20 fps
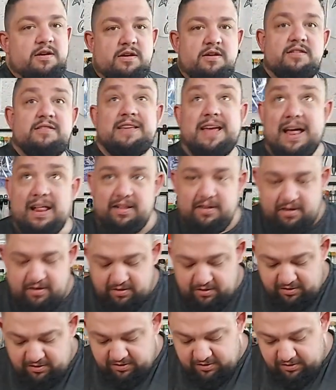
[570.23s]

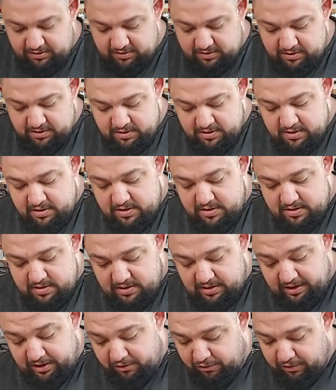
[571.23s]
scallions,
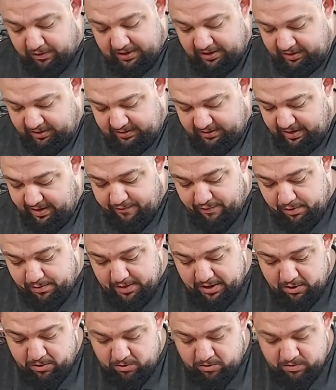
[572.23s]
literally every
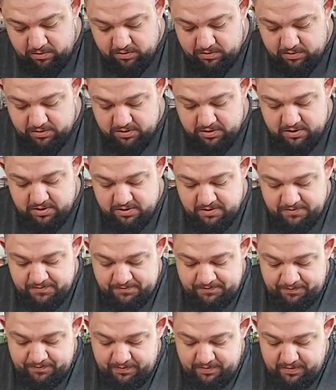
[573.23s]
meal.
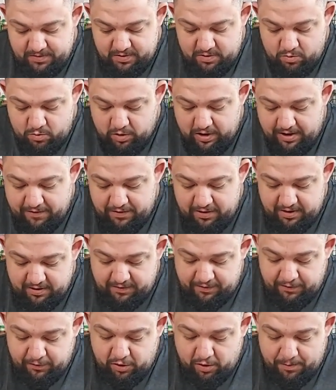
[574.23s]
Whatever
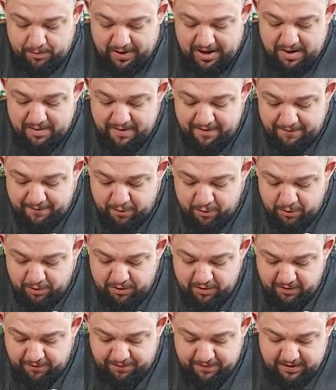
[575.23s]
if you've got baby food
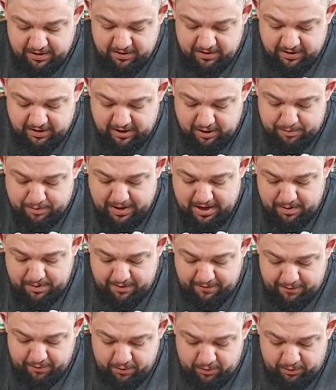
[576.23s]
and you're feeding your kid
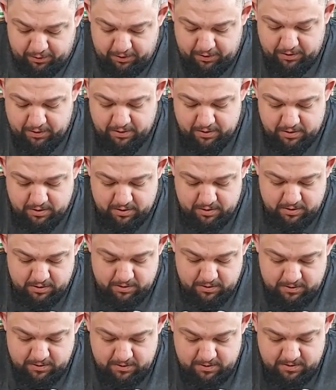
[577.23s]
baby food,
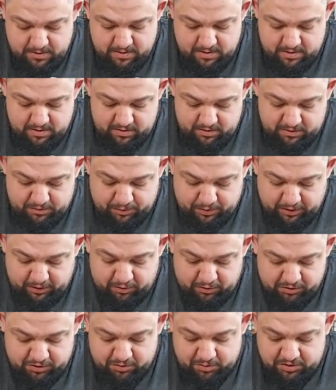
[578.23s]

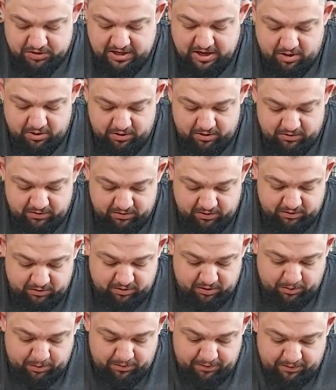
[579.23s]
sprinkle some scallions on
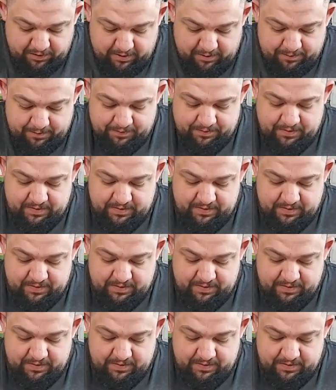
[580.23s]
top of it.